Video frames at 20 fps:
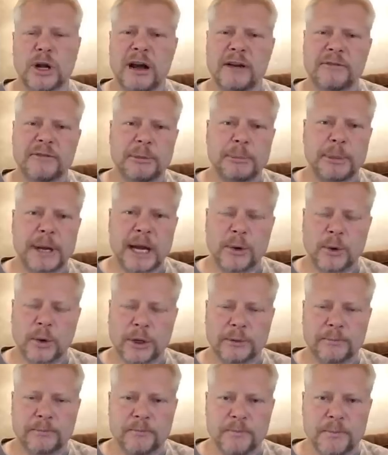off the power,
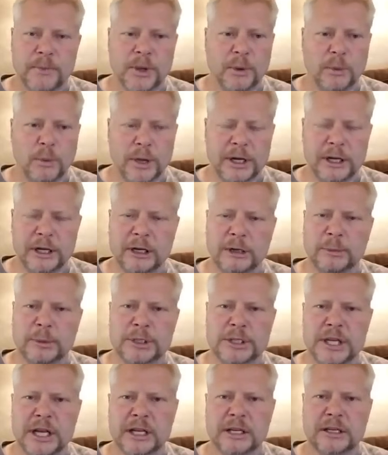
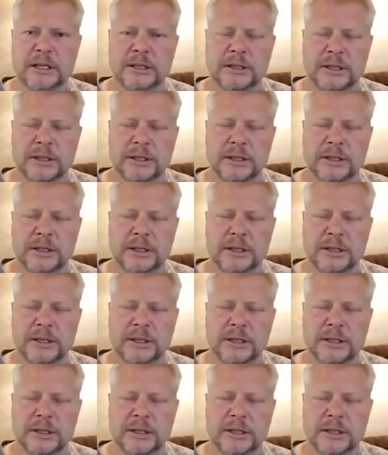100%.